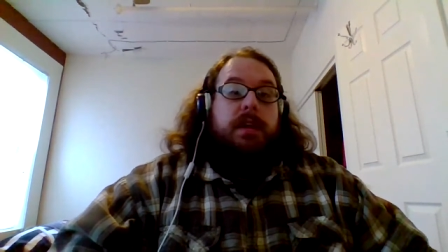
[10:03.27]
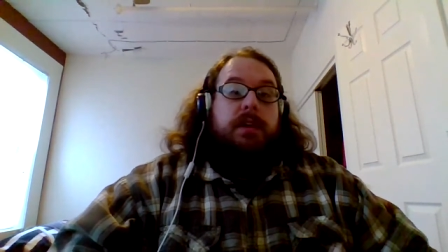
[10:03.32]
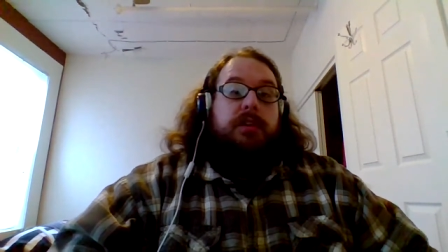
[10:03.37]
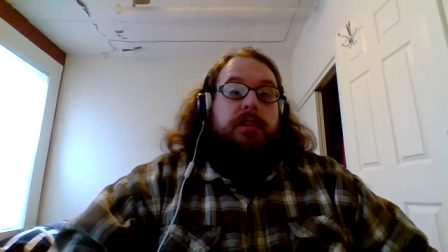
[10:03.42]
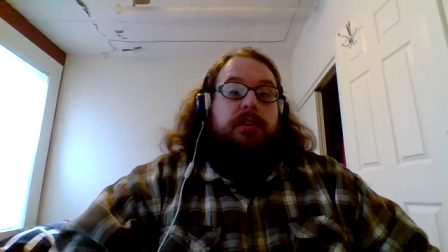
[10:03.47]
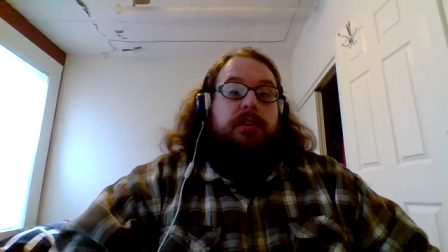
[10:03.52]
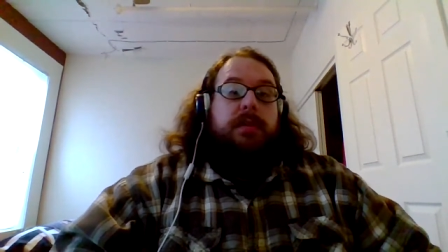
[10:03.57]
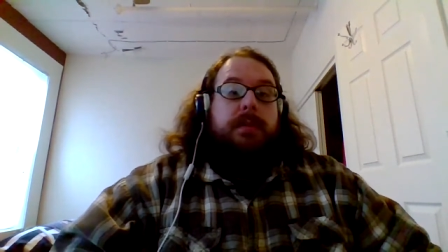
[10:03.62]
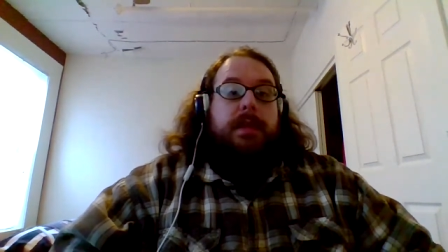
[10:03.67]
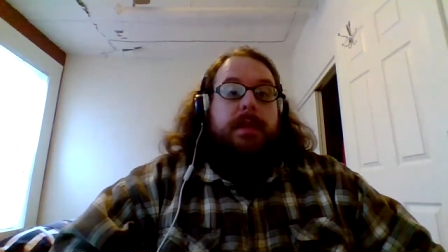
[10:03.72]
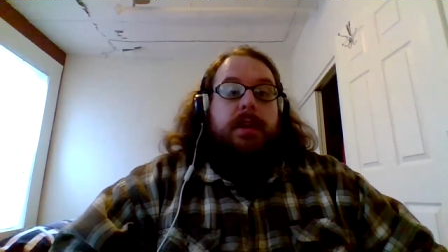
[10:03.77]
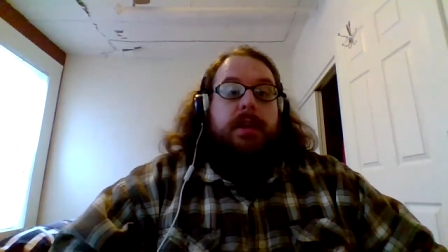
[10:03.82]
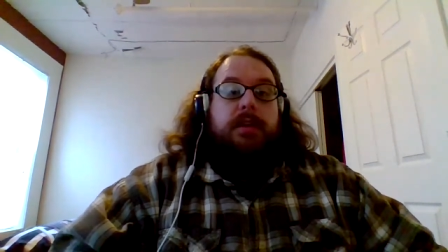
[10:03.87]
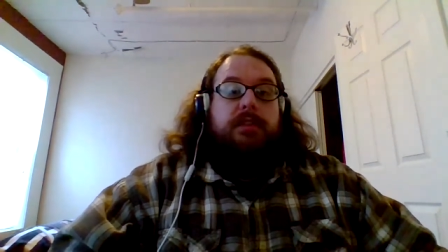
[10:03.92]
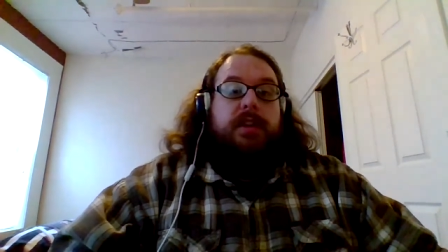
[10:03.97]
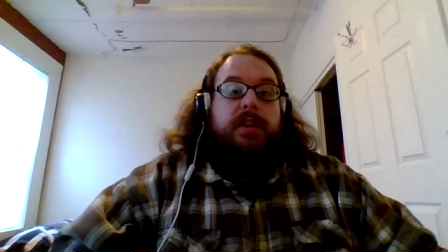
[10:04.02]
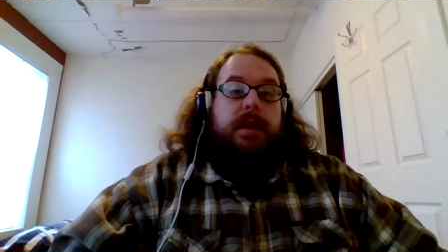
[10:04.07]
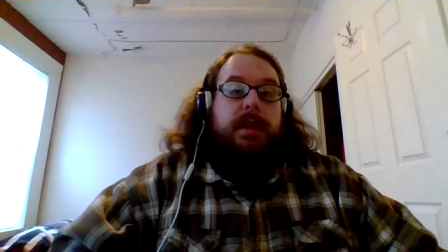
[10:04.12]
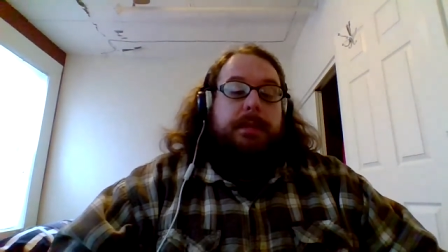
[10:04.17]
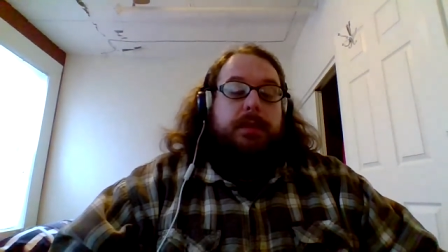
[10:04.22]
Something
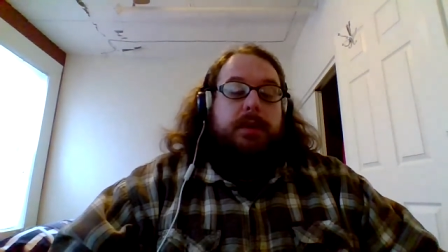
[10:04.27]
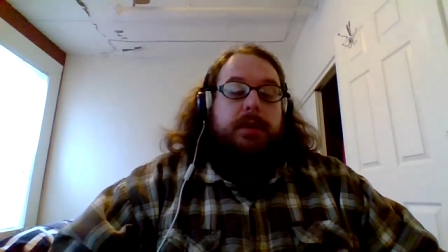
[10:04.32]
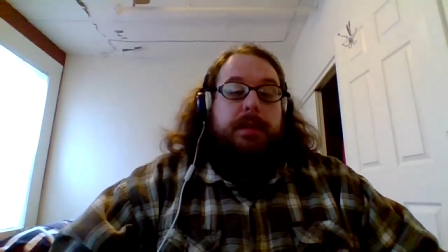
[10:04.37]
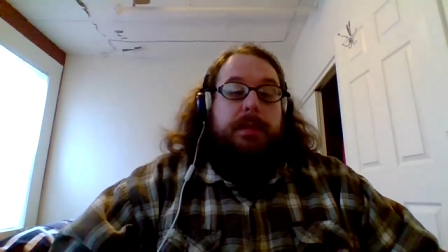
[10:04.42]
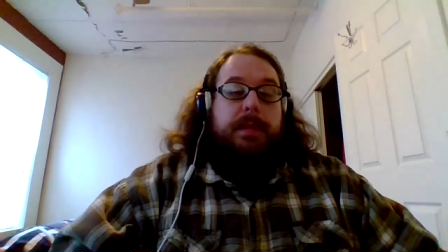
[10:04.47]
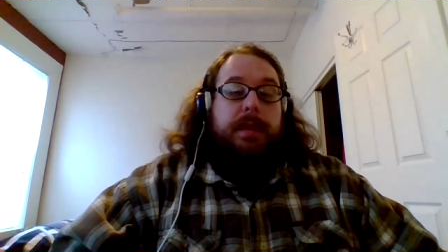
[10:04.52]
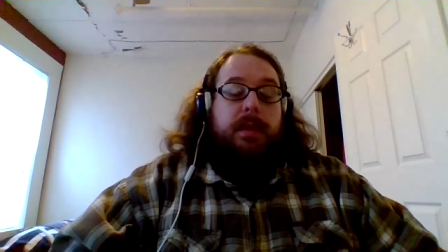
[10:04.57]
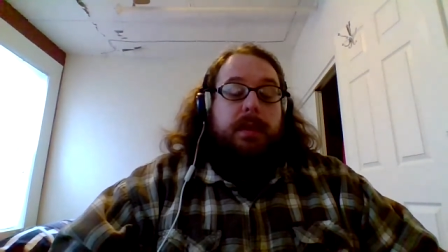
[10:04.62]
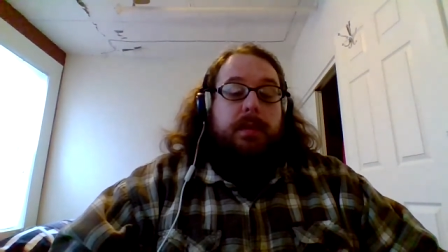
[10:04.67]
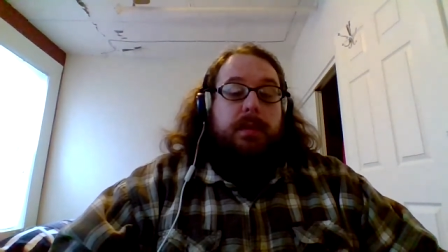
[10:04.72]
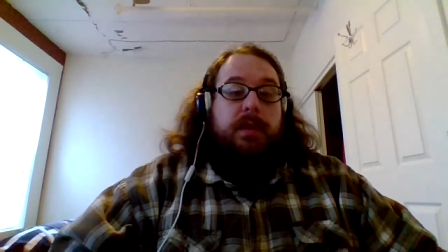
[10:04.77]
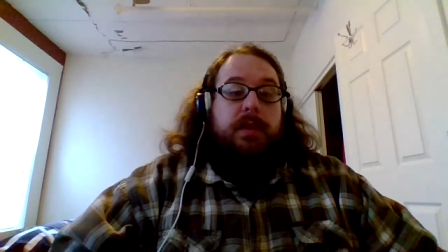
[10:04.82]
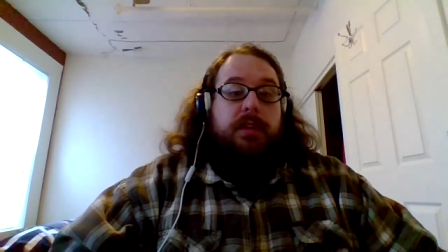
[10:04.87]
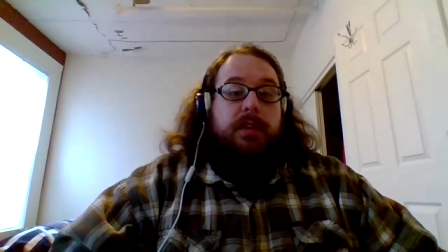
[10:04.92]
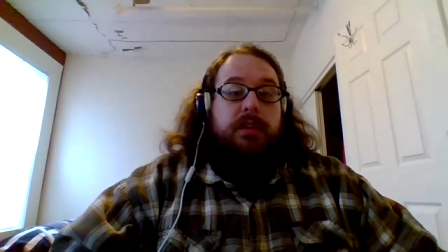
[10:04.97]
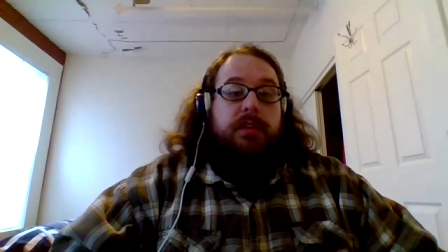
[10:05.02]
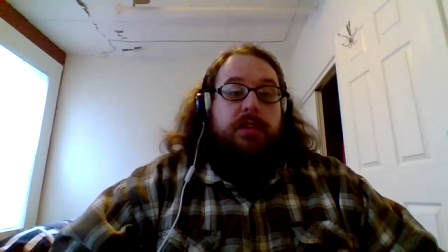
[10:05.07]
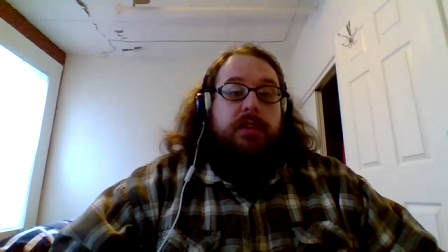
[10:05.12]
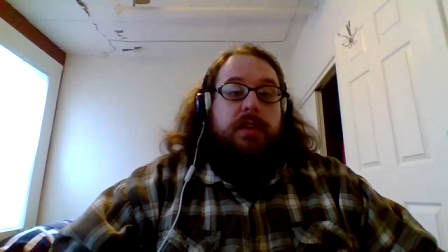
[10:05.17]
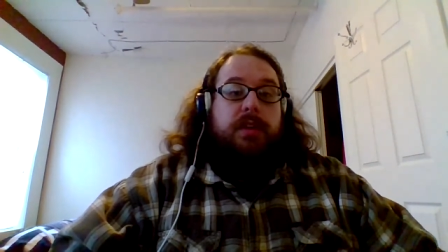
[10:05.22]
else I got bullied about
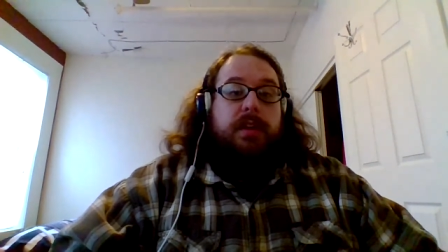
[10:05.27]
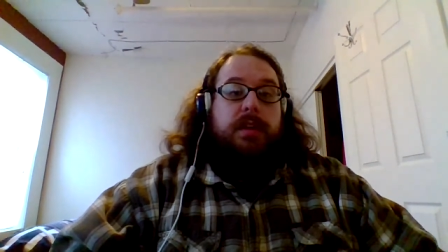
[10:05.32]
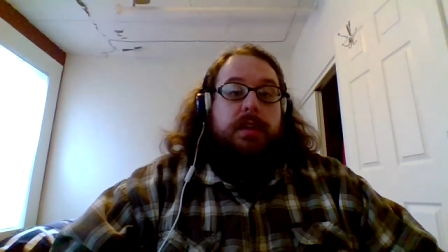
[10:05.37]
was